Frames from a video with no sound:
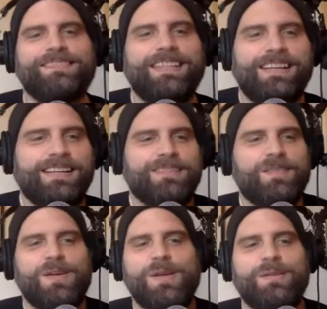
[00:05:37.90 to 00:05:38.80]
Yeah.
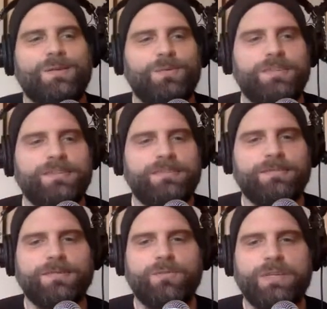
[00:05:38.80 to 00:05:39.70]
So when
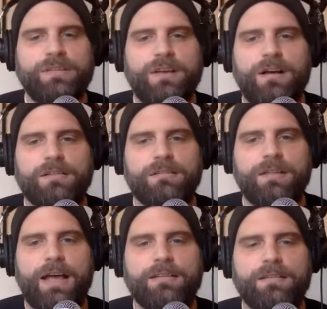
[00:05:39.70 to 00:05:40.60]
we talked
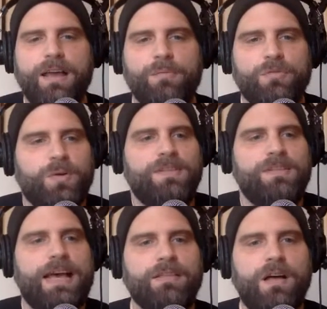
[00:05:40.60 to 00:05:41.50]
last time, which wasn't
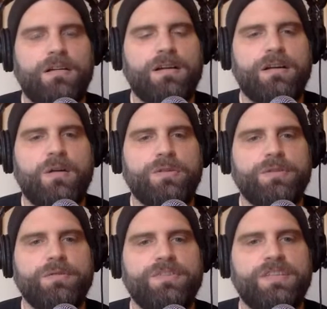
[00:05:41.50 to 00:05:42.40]
that long ago, when
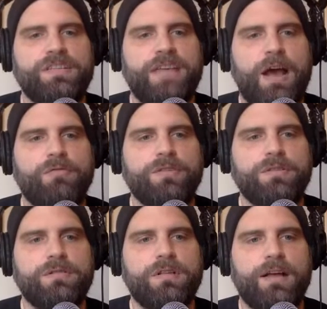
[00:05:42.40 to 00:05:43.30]
you were just in town for the
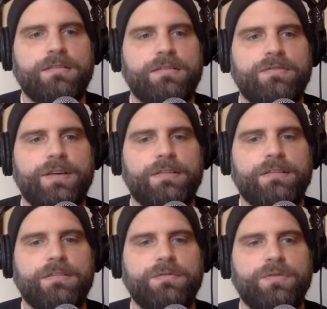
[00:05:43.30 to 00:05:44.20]
new Colossus
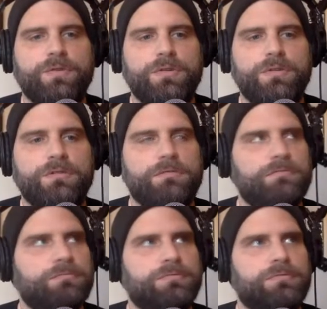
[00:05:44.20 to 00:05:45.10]
Festival,
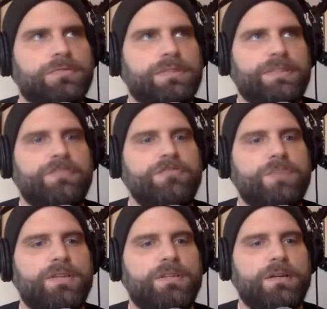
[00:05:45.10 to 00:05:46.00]
what was it, like 2
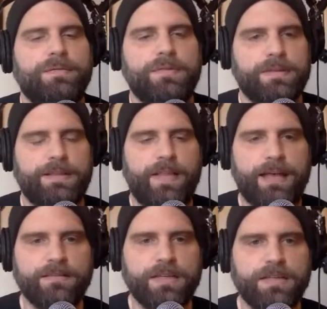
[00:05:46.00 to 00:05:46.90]
months ago? It was like the
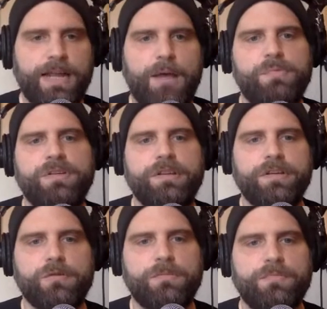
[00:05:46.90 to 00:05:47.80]
last thing that happened in New
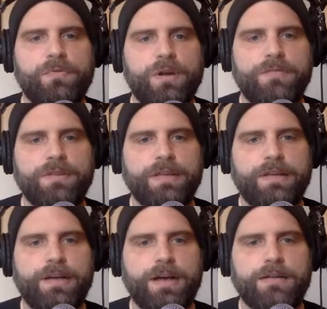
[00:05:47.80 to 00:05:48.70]
York before everything
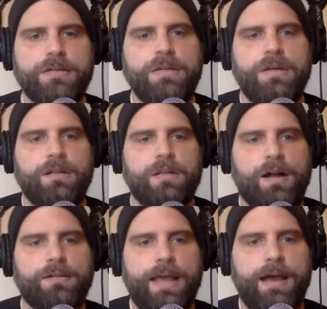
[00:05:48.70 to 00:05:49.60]
got
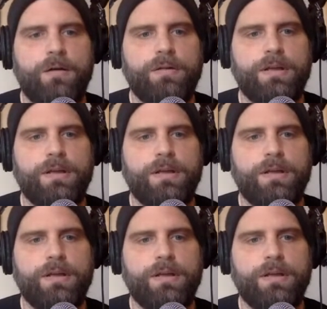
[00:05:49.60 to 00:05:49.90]
locked down.